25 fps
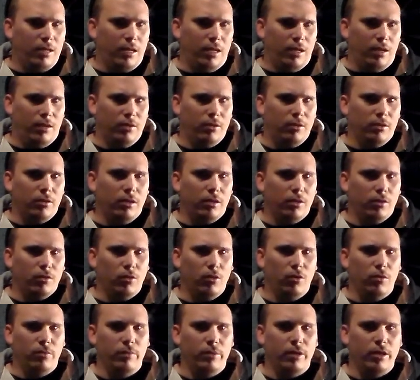and you're like,
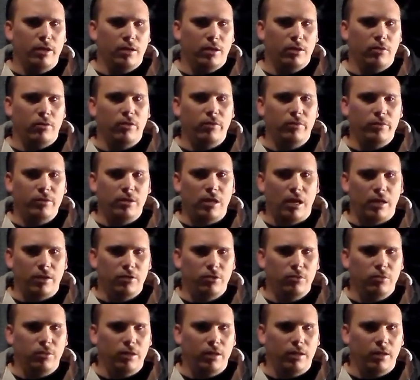oh man, I don't have any time
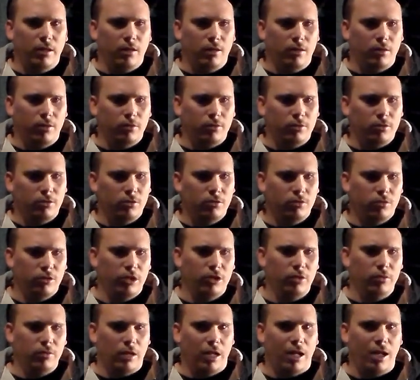to do anything else.
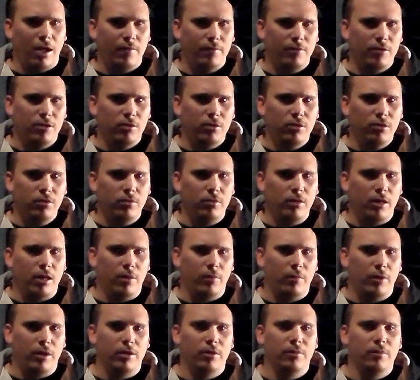You don't have to do
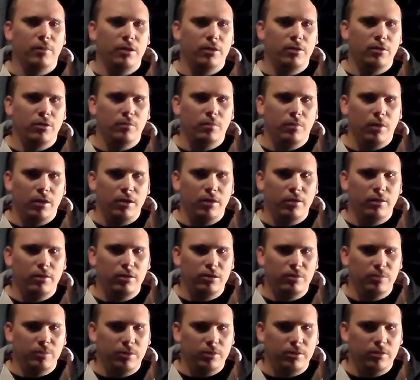that way to make good money in
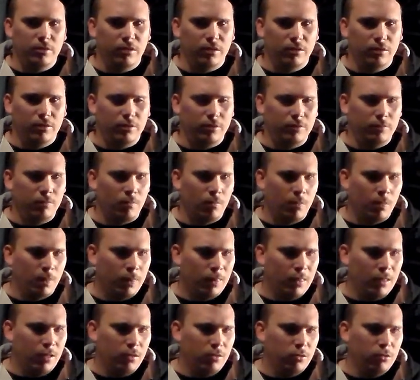this business.
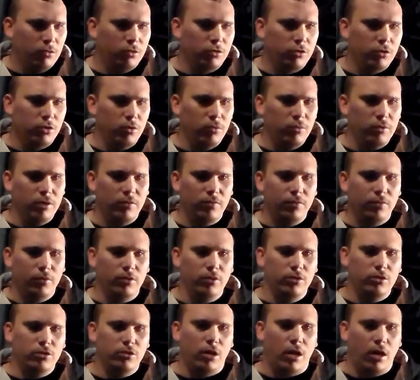What you do when you
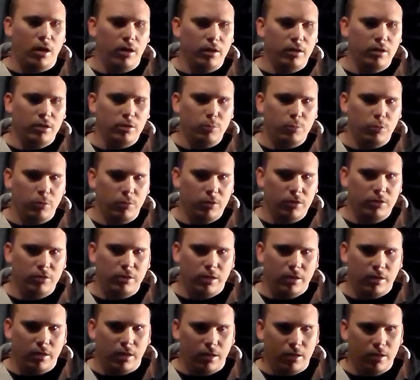first start, you just pretty much
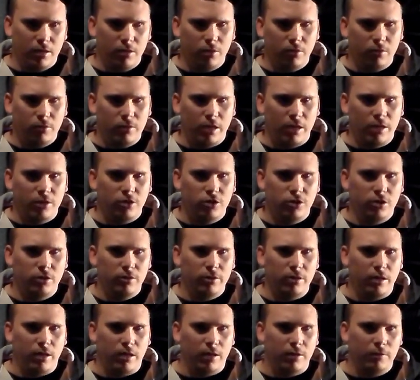take any location you
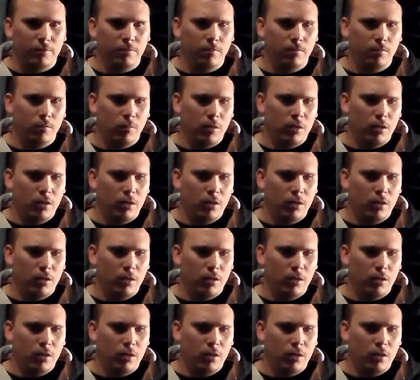can,